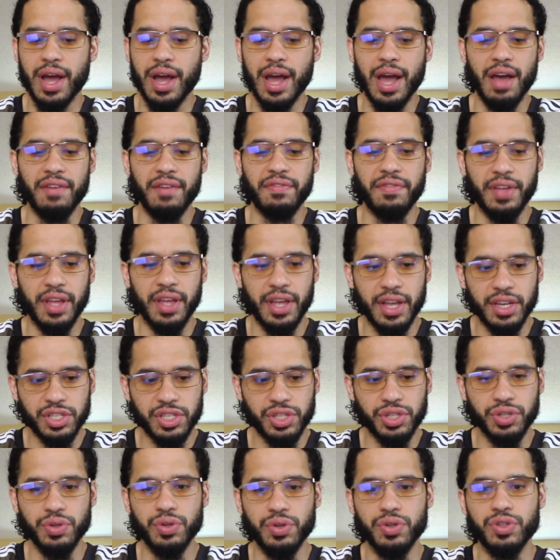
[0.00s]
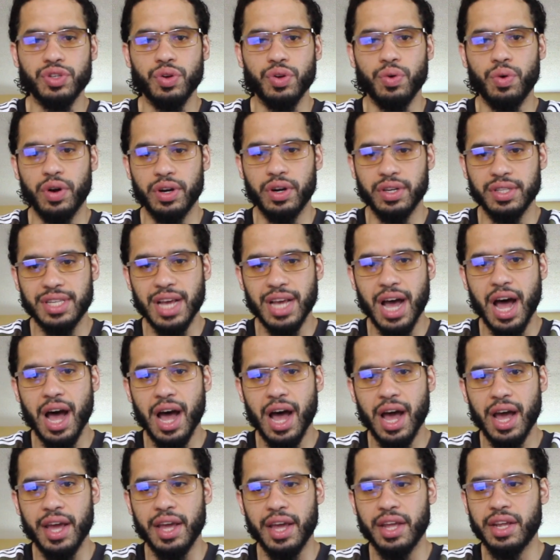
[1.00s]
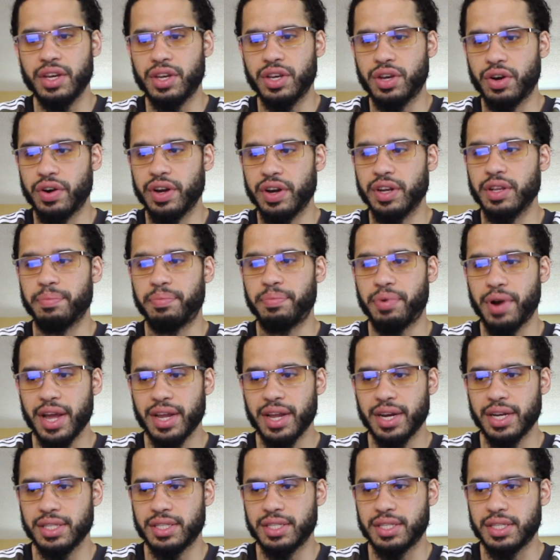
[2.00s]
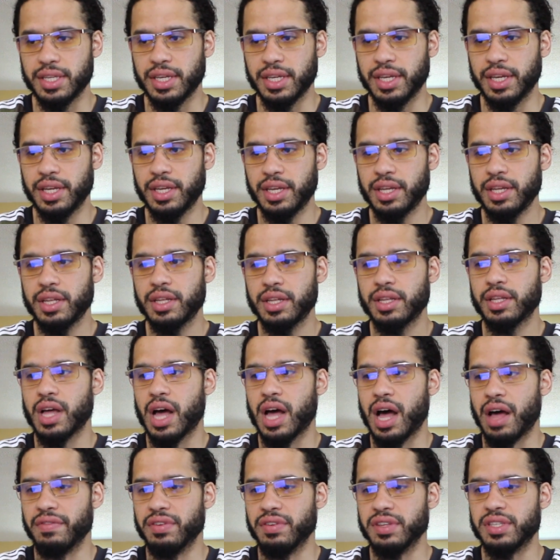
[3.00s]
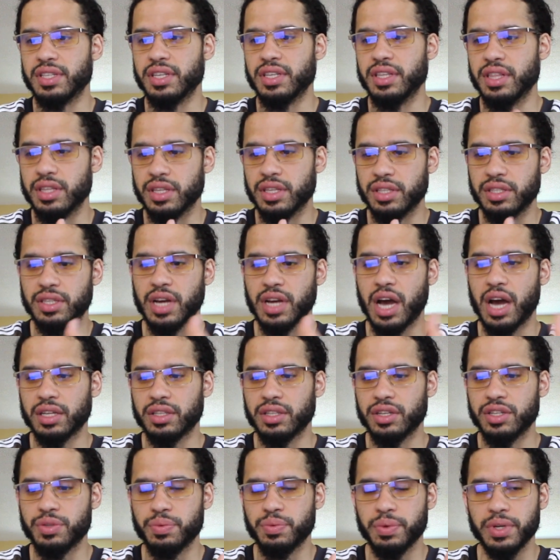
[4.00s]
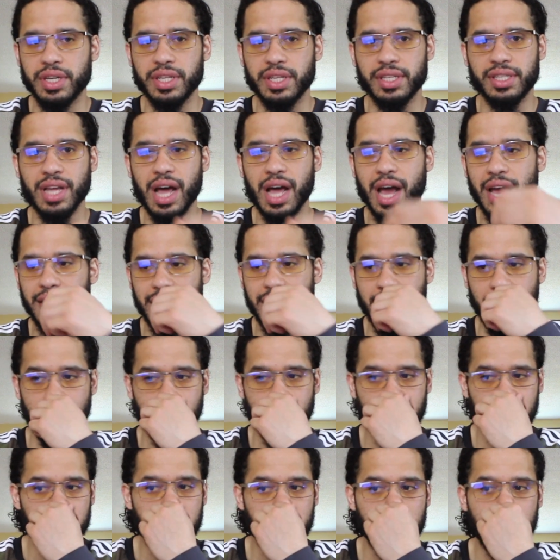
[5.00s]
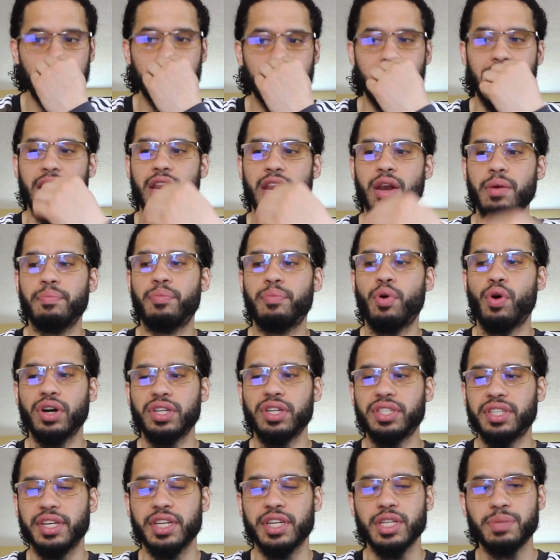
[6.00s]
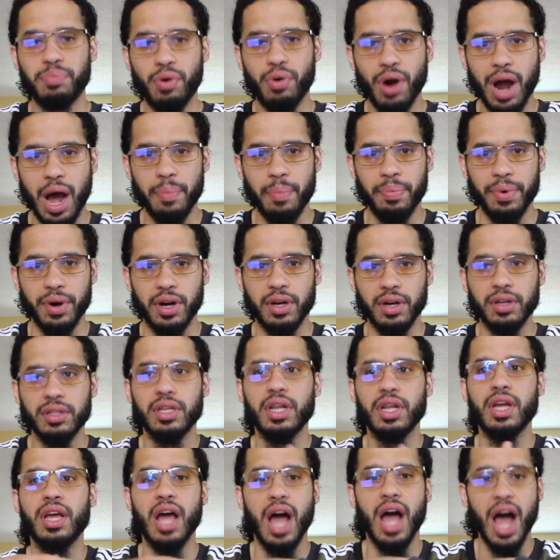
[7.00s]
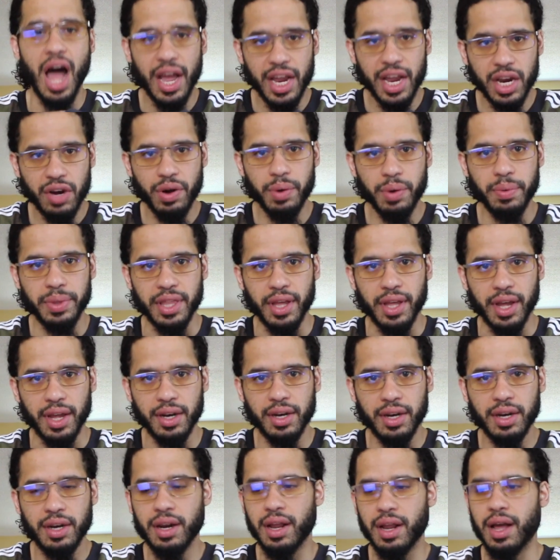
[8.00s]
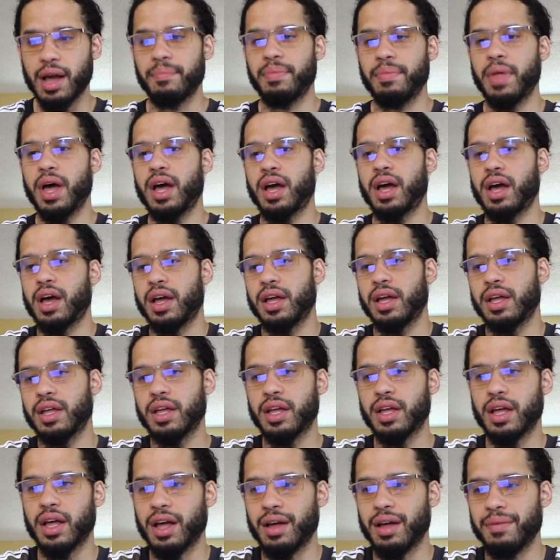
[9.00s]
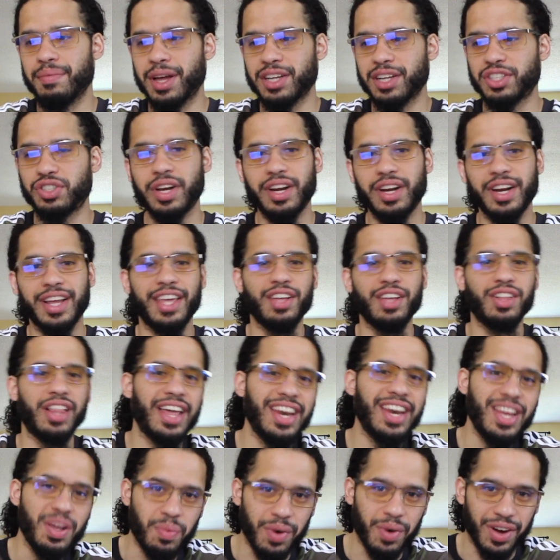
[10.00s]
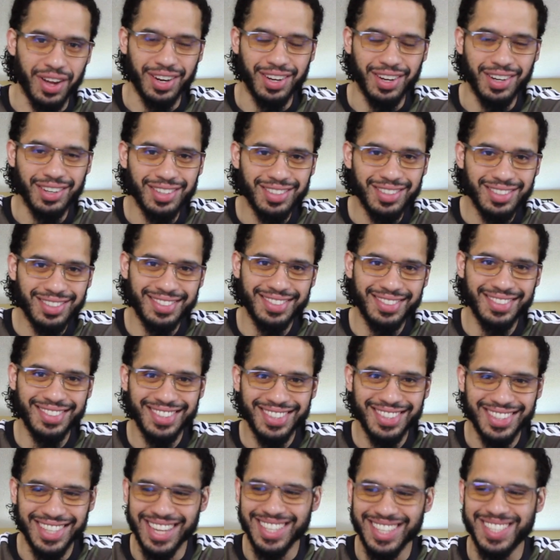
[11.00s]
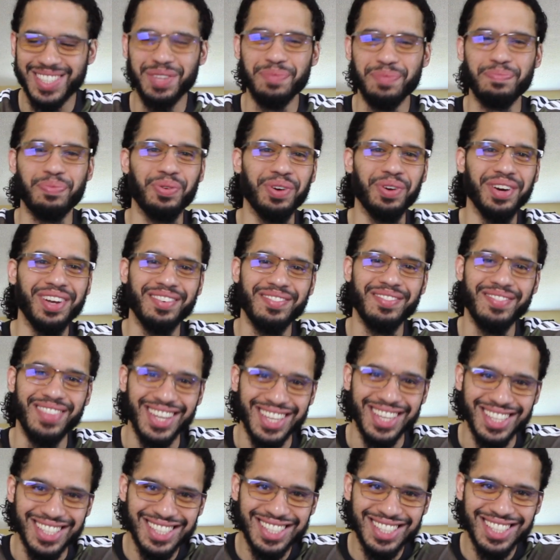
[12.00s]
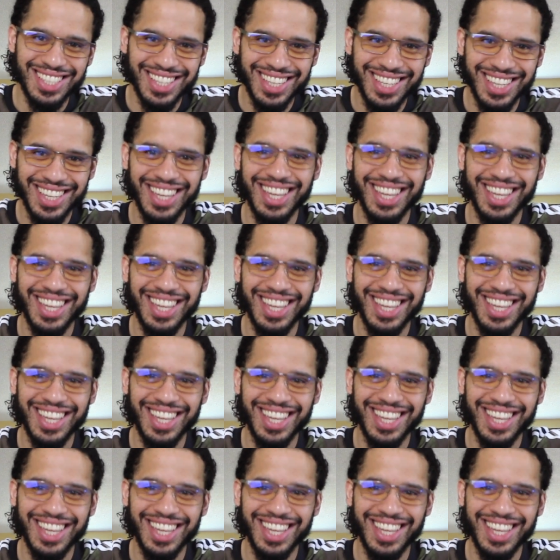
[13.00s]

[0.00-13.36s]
have issues or die during the pregnancy, obviously the doctors would decide that, then an abortion is proper. I agree with that. I'm not trying to kill anyone. That's the point of this,